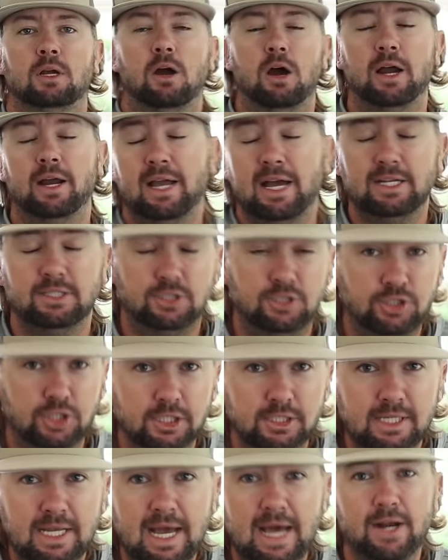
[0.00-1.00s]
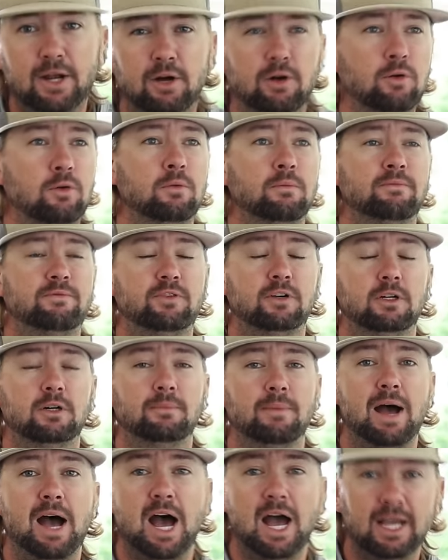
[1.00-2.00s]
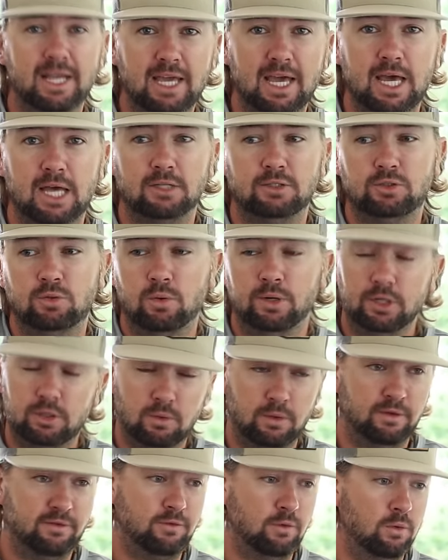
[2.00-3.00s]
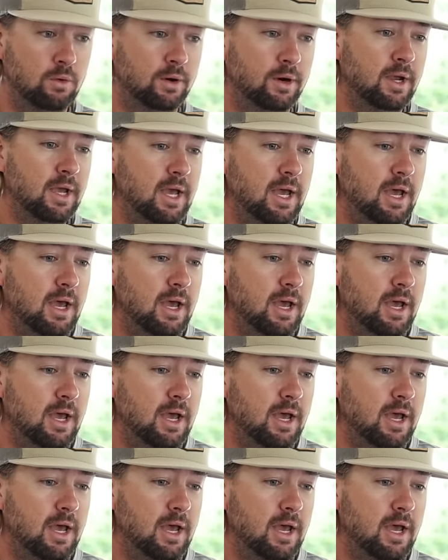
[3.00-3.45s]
All right, guys, just got home from Icast 2024.